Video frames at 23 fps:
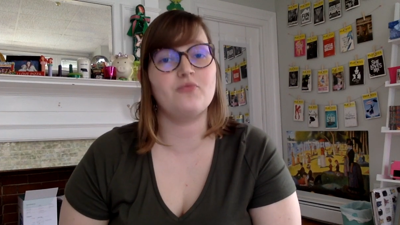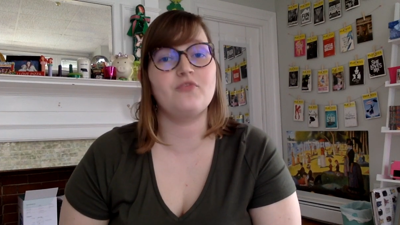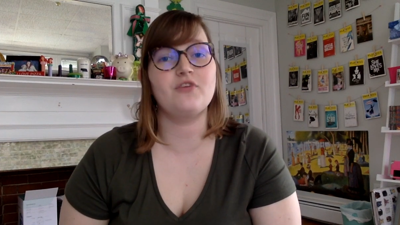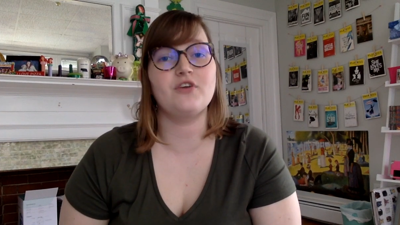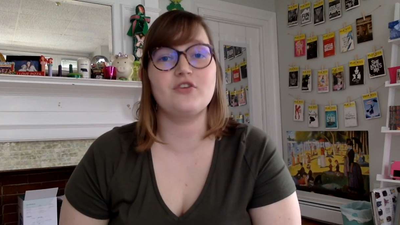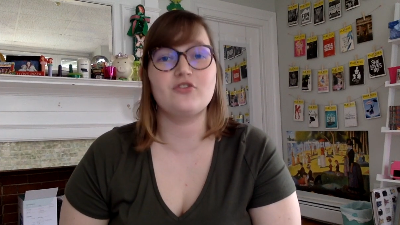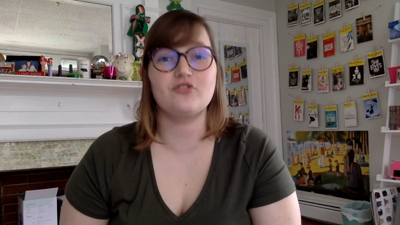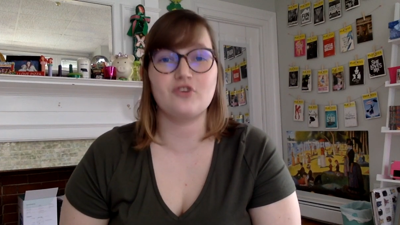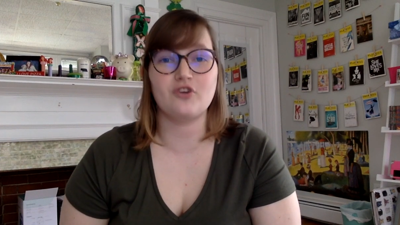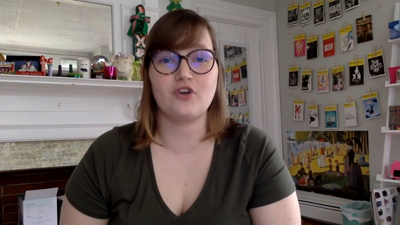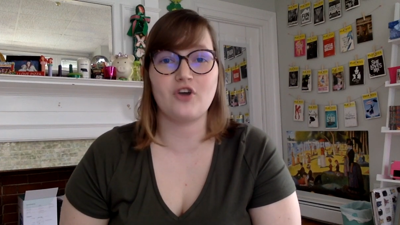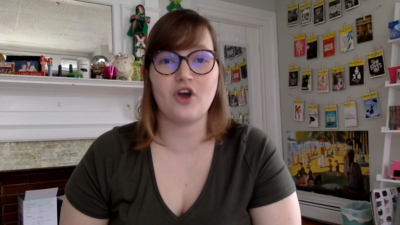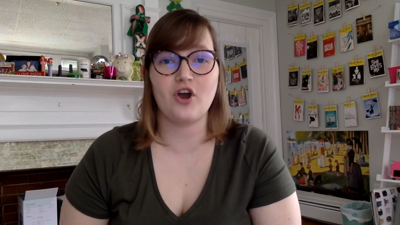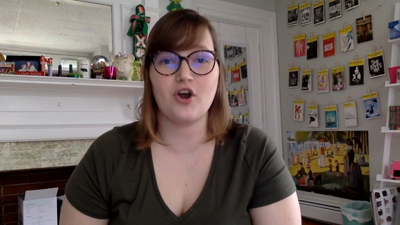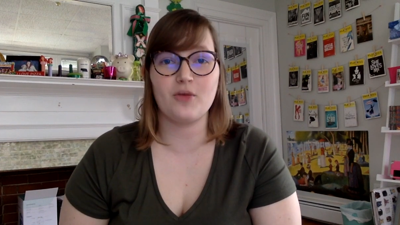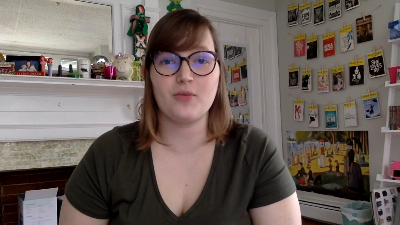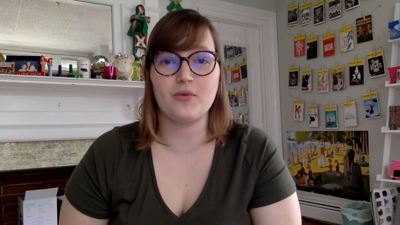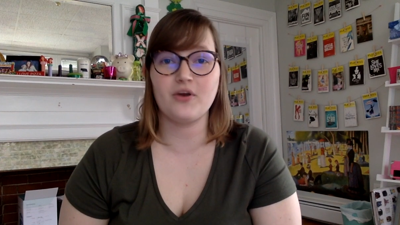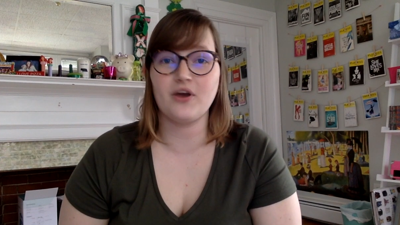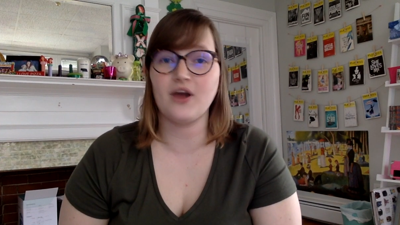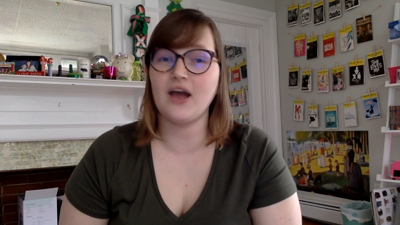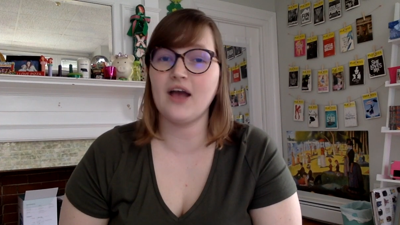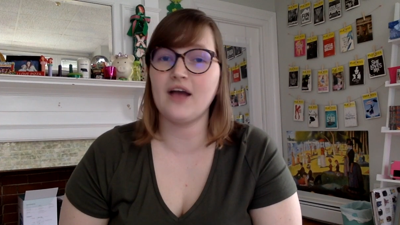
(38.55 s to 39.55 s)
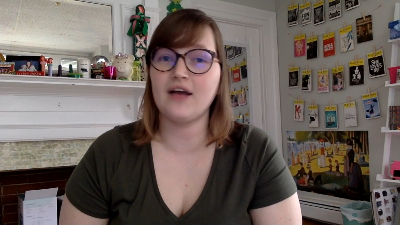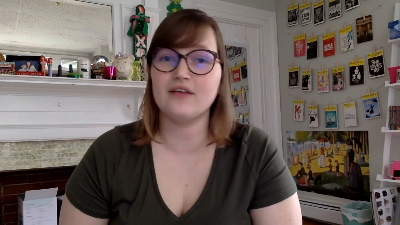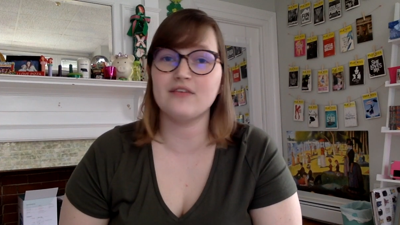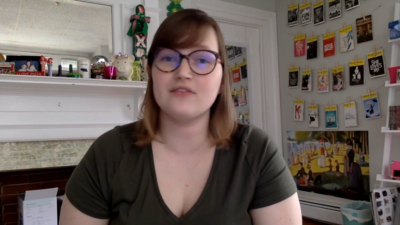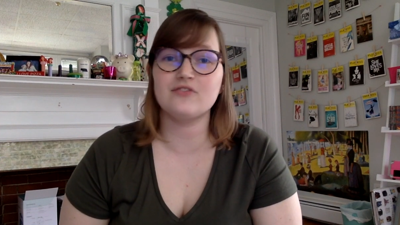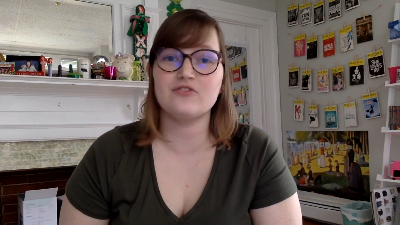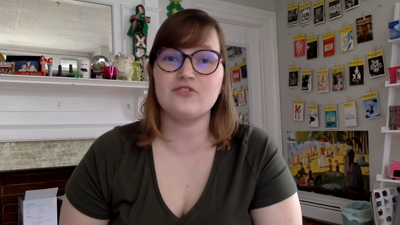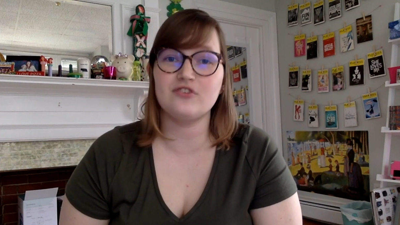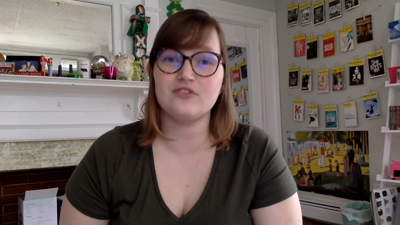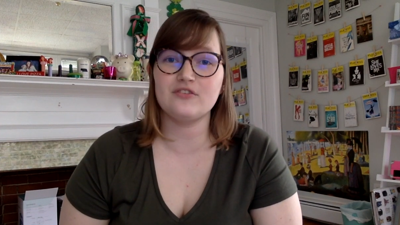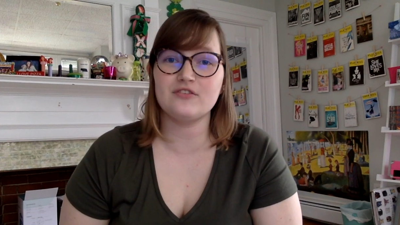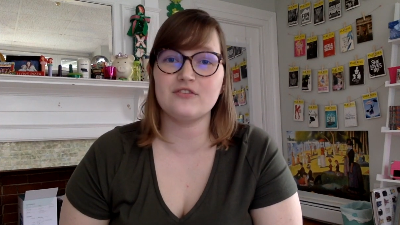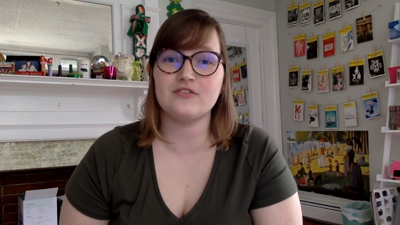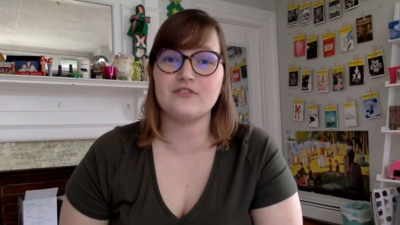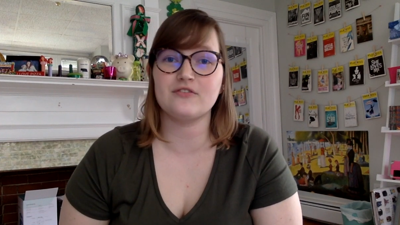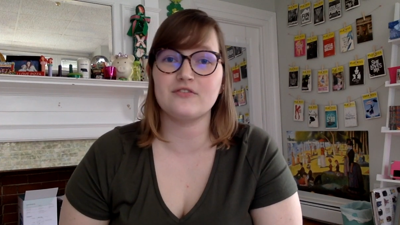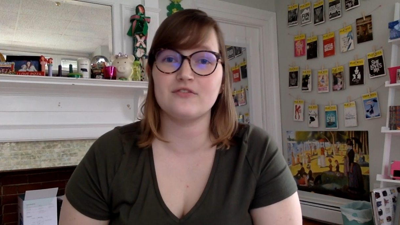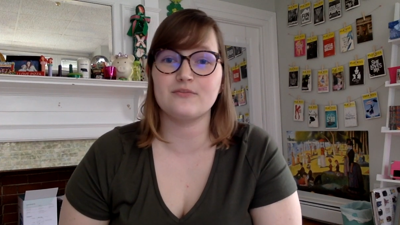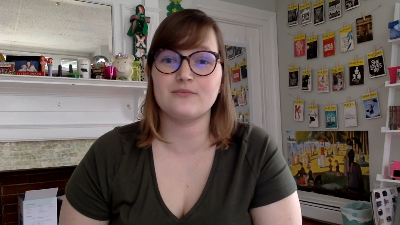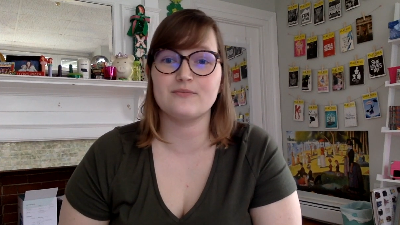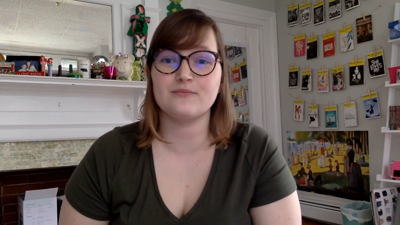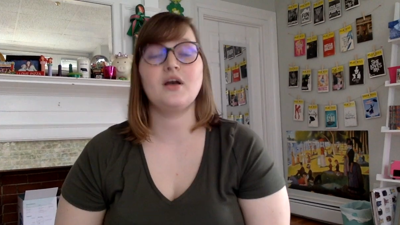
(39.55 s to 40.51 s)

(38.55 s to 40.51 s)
Victor Garber as Jesus.